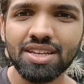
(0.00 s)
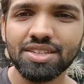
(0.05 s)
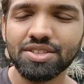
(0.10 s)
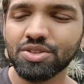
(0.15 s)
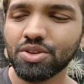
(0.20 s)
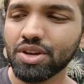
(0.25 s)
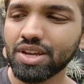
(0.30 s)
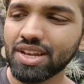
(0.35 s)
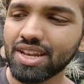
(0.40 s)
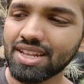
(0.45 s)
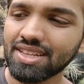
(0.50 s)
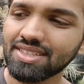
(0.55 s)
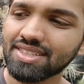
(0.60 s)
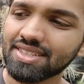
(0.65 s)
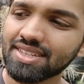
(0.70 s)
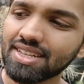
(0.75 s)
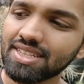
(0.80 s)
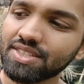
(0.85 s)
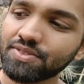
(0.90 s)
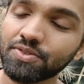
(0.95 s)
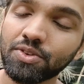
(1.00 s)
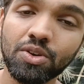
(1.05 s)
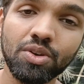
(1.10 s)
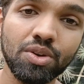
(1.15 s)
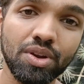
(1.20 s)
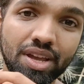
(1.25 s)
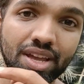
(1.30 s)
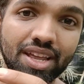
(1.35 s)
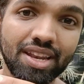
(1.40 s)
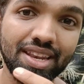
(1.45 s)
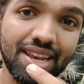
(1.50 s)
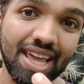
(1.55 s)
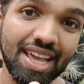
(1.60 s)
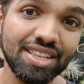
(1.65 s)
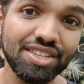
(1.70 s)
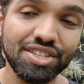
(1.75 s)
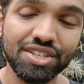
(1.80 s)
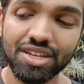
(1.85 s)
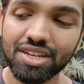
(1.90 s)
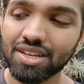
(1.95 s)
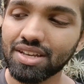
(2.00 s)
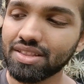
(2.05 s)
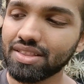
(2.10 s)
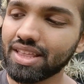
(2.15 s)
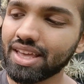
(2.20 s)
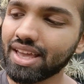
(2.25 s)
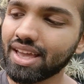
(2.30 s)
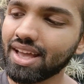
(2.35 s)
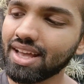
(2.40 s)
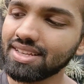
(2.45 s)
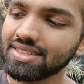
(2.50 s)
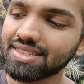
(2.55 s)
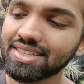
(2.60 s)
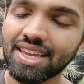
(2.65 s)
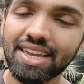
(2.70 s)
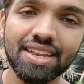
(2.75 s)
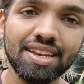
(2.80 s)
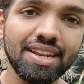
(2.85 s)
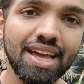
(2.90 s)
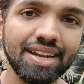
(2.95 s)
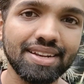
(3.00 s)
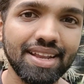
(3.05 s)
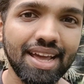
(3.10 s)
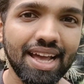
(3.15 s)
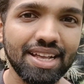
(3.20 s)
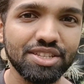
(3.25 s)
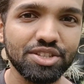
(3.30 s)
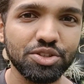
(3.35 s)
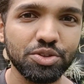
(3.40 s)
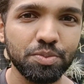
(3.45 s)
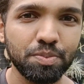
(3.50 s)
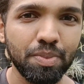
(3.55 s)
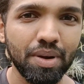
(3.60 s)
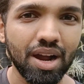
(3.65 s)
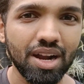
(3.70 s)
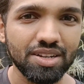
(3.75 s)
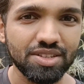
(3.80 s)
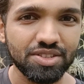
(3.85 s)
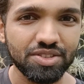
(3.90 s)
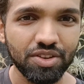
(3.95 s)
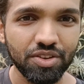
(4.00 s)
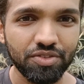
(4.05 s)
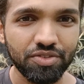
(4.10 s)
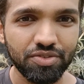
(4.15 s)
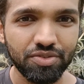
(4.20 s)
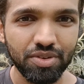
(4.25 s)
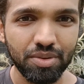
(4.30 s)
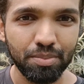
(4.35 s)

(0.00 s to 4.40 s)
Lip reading: So in instance, for in nature they are seen attached to parts of